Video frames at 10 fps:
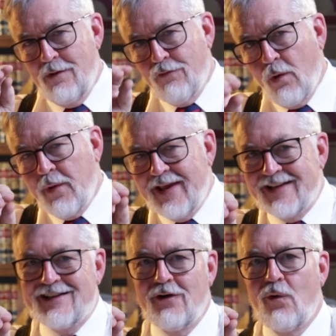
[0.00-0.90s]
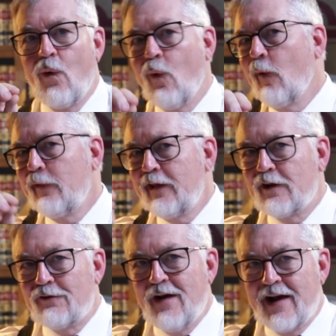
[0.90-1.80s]
Before we get to all the
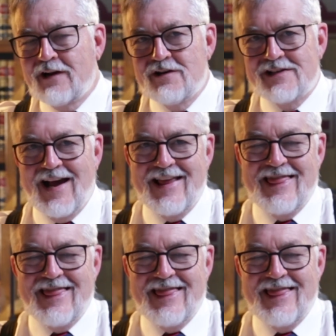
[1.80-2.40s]
other factors,